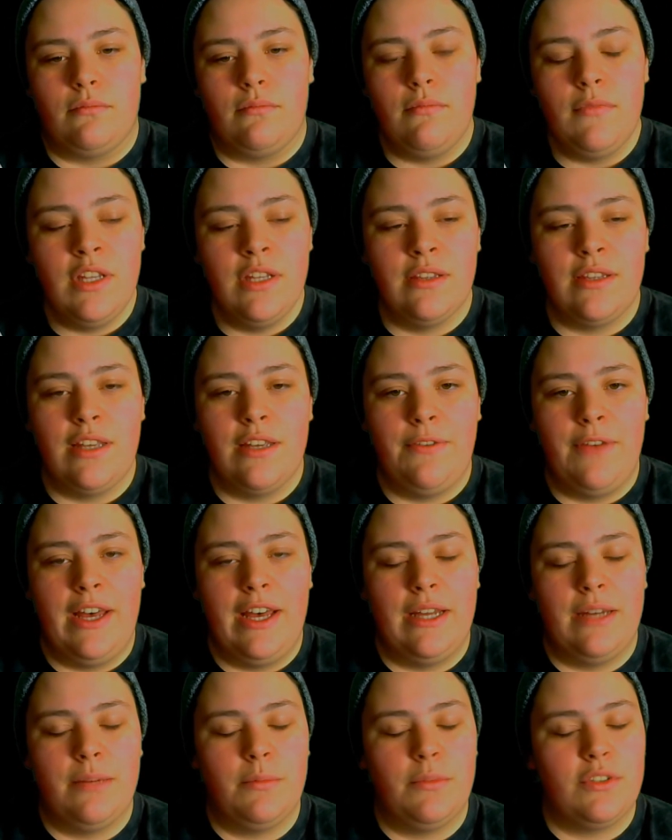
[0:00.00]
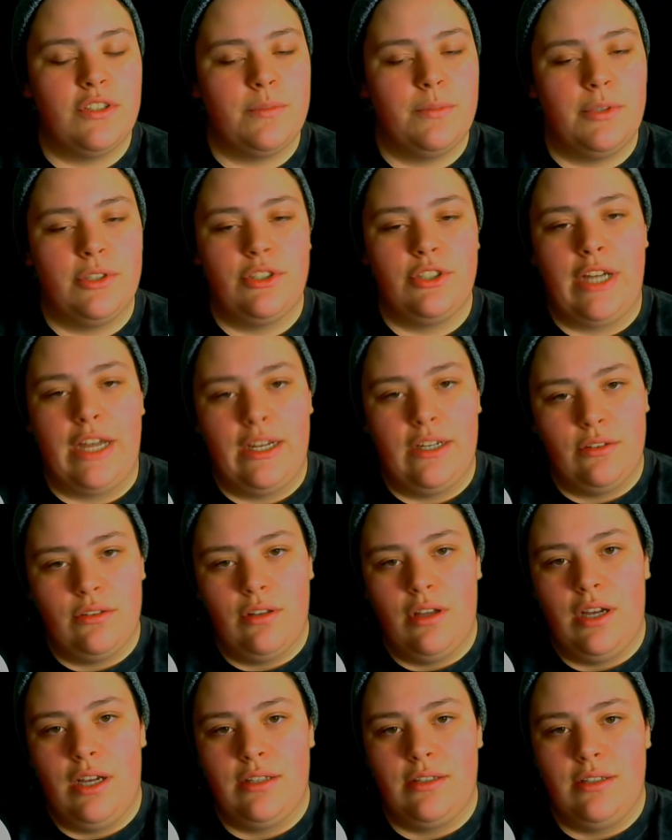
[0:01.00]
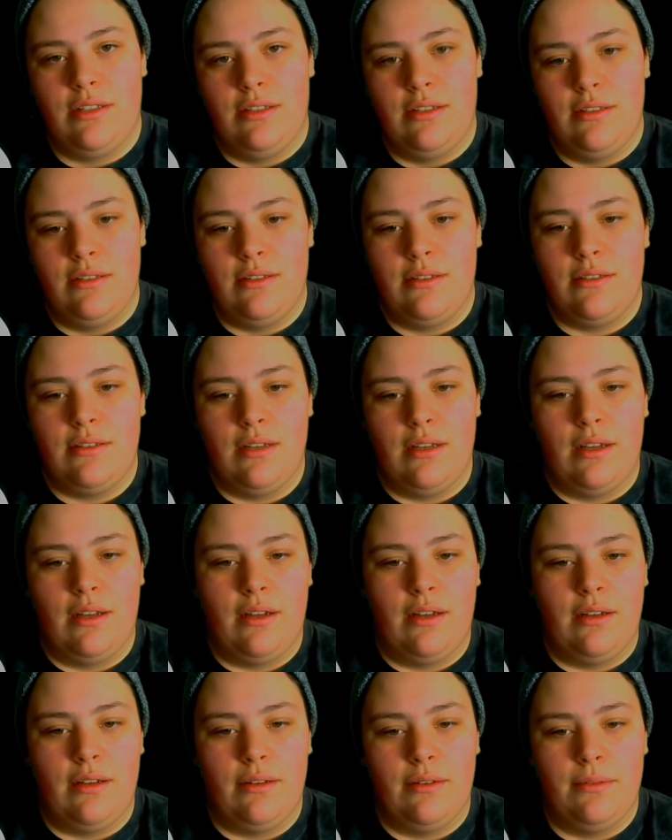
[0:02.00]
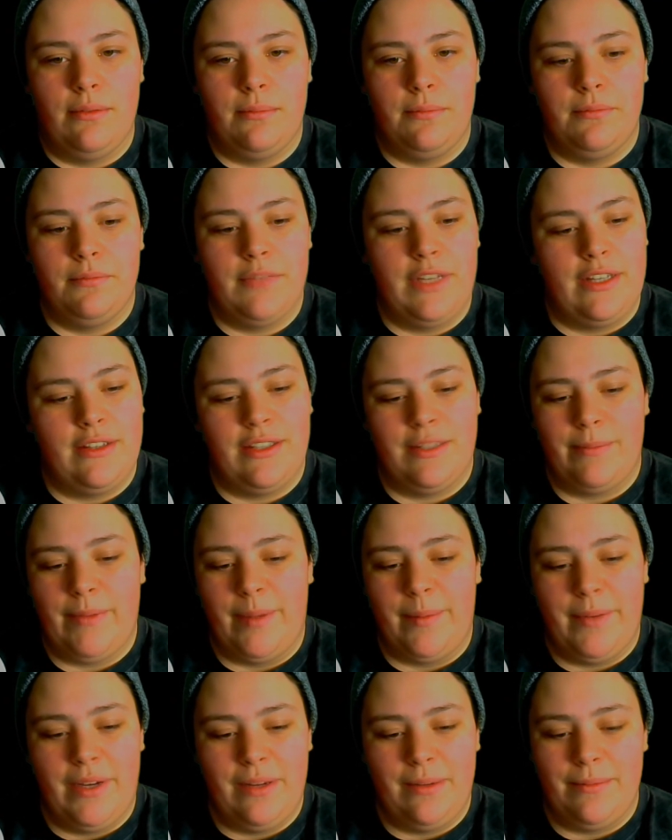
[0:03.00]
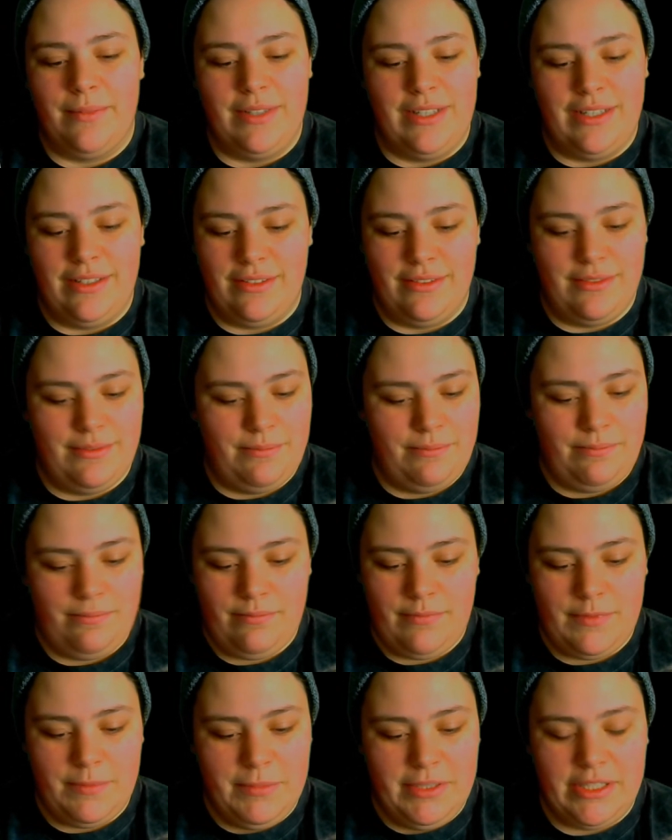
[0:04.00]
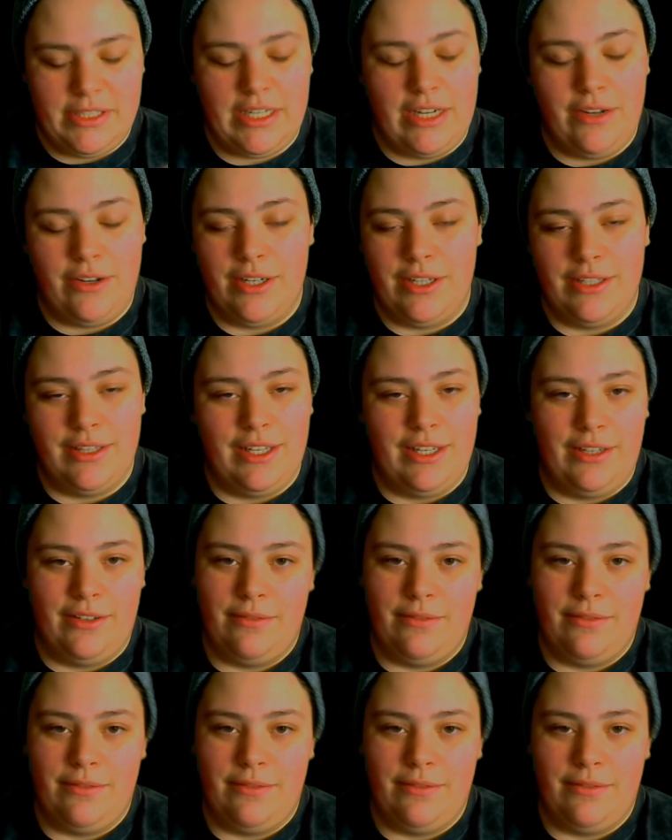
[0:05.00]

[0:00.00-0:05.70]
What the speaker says: They've had multiple child losses. I think my mom has miscarried like